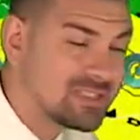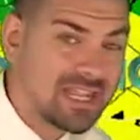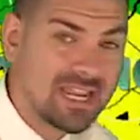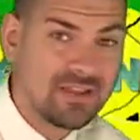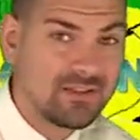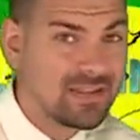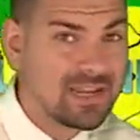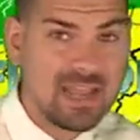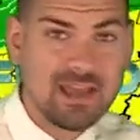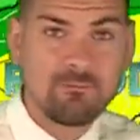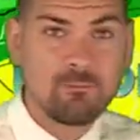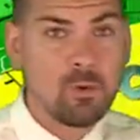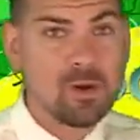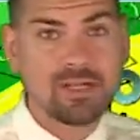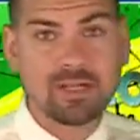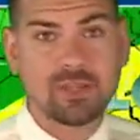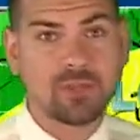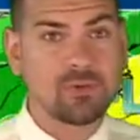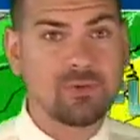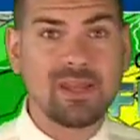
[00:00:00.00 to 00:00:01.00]
I only have
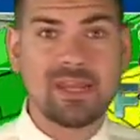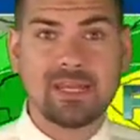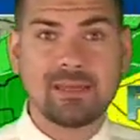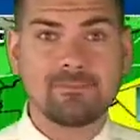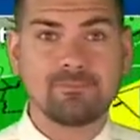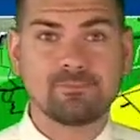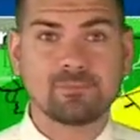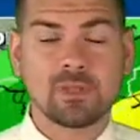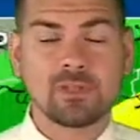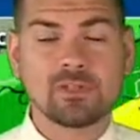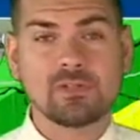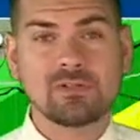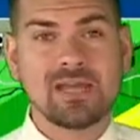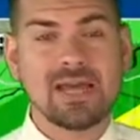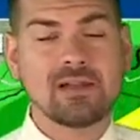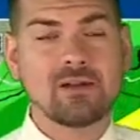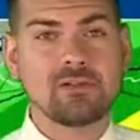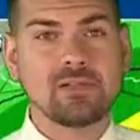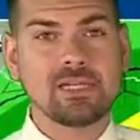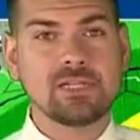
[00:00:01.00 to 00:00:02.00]
1 to 3. So
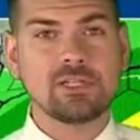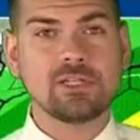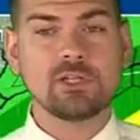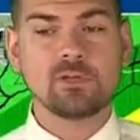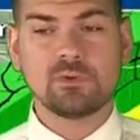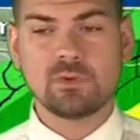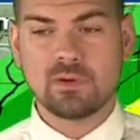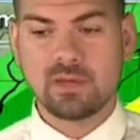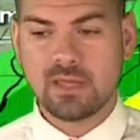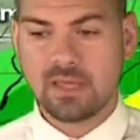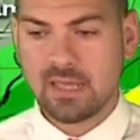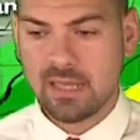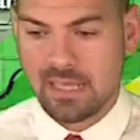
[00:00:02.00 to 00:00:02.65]
not only do you